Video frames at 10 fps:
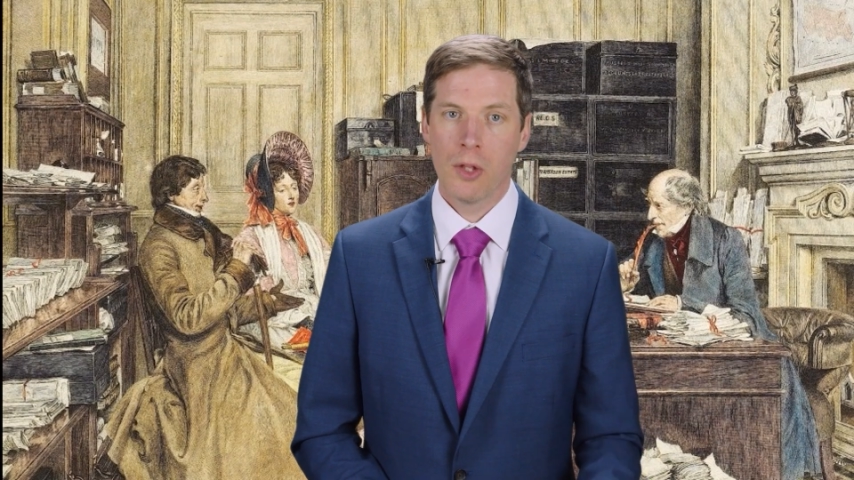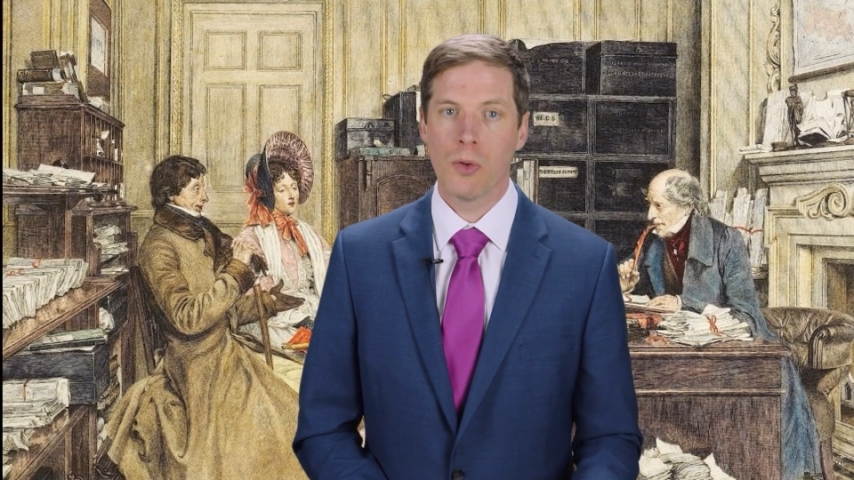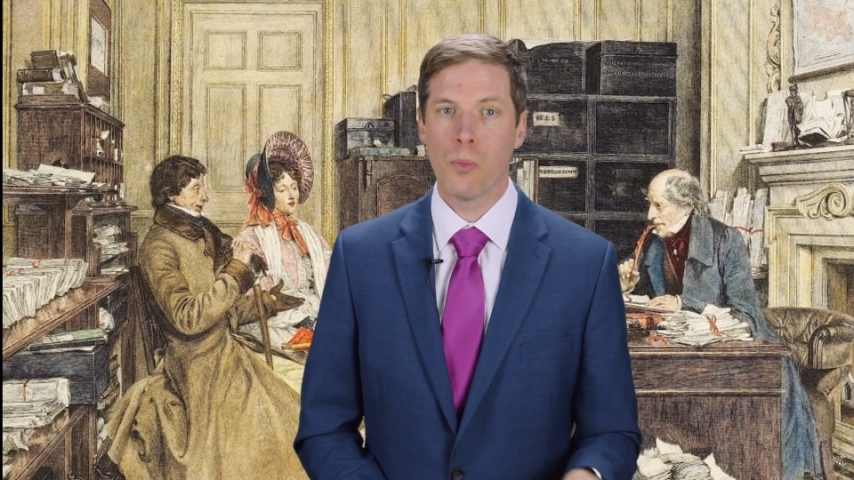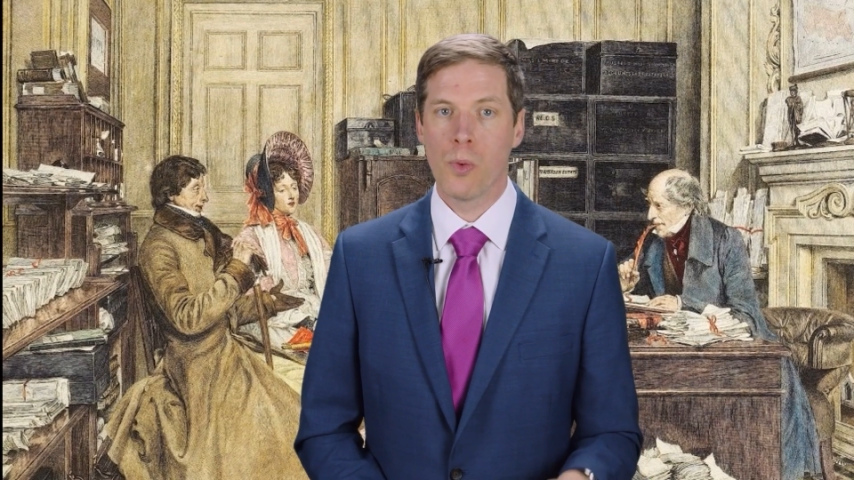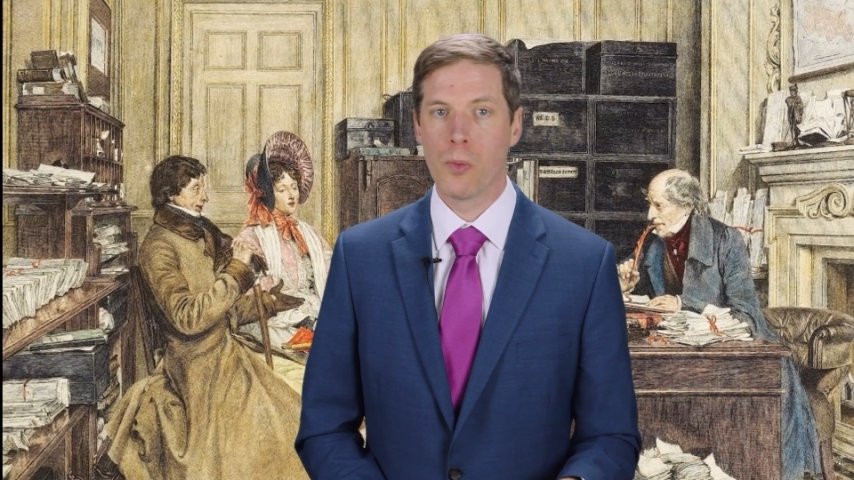
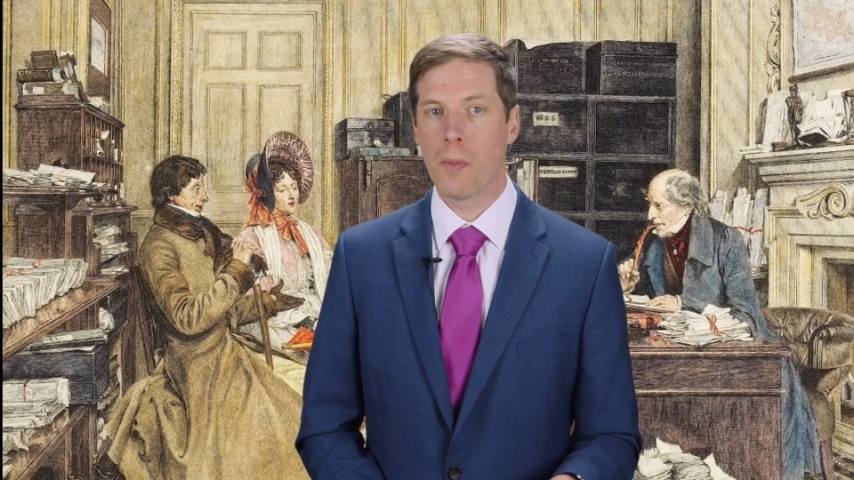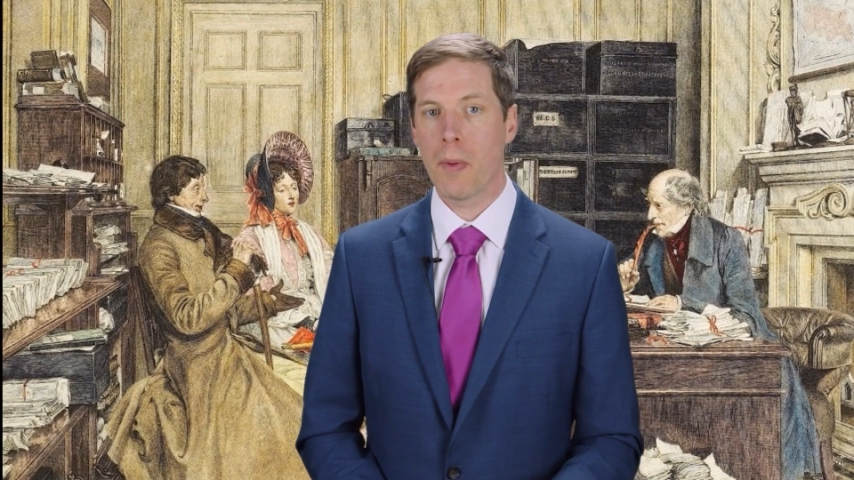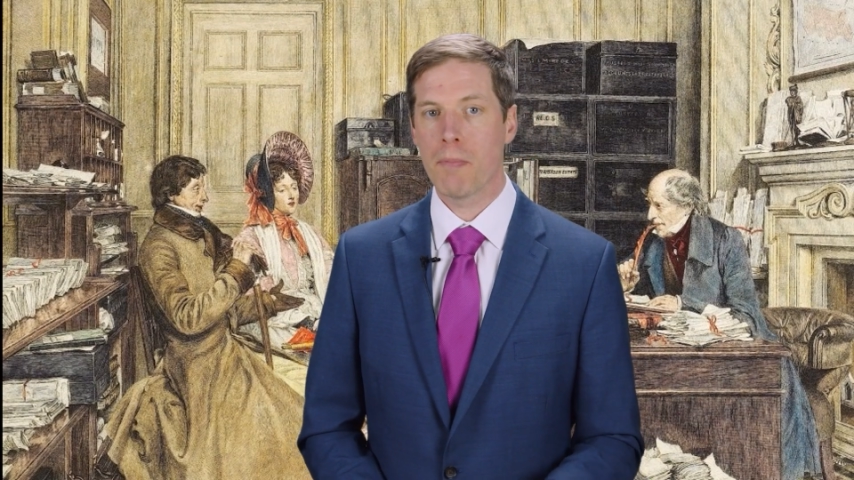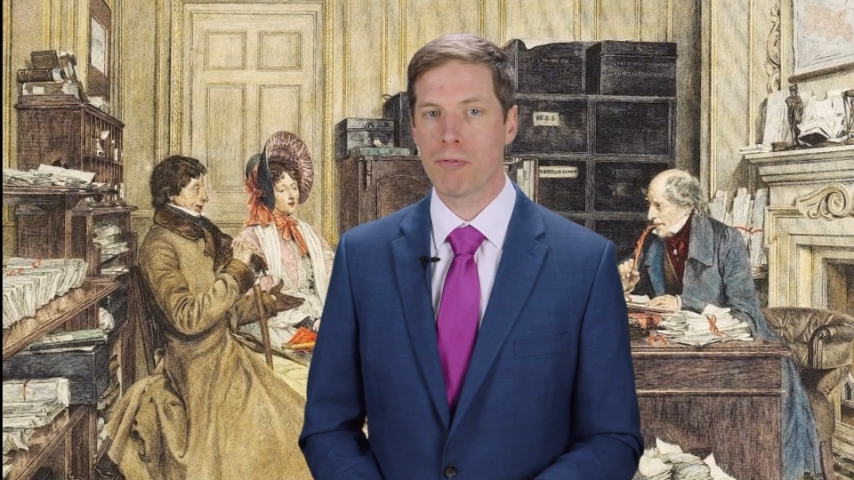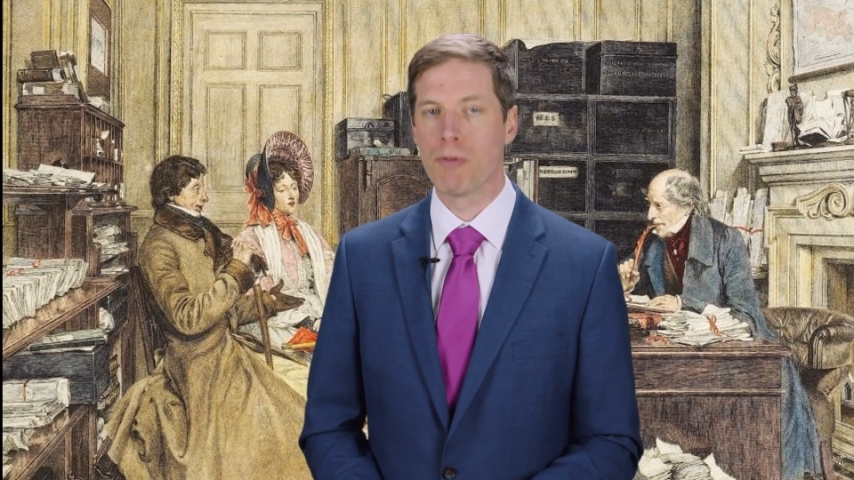your will would
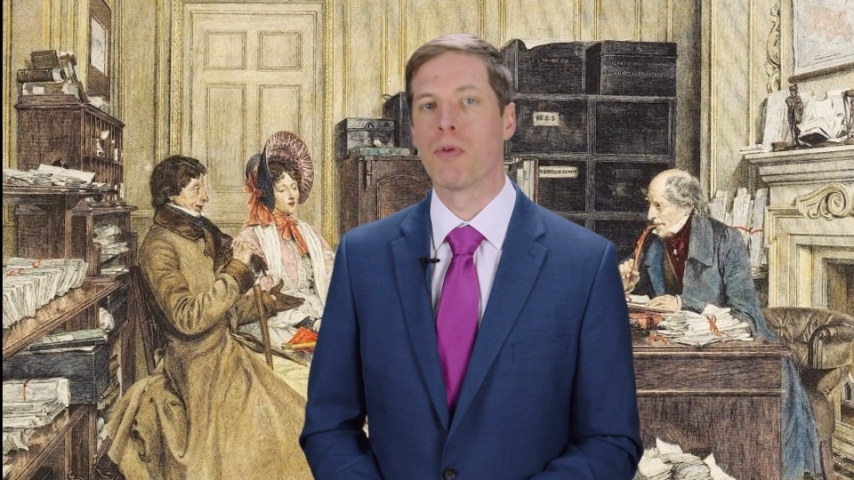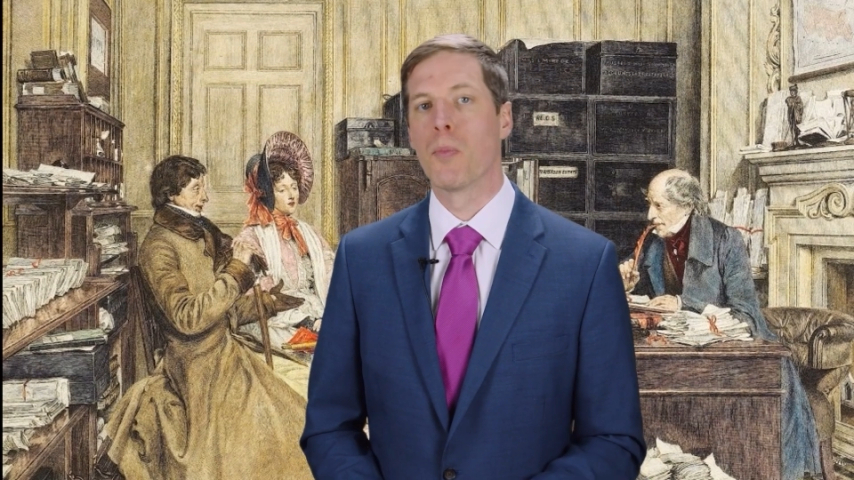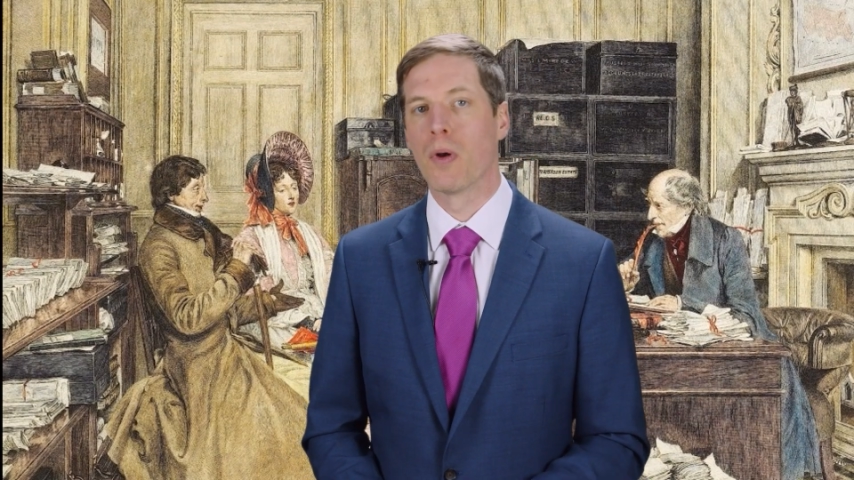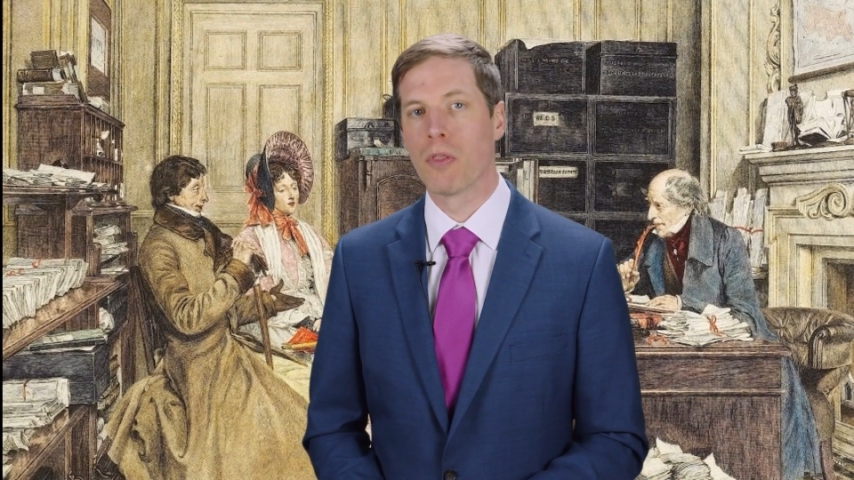be proven in one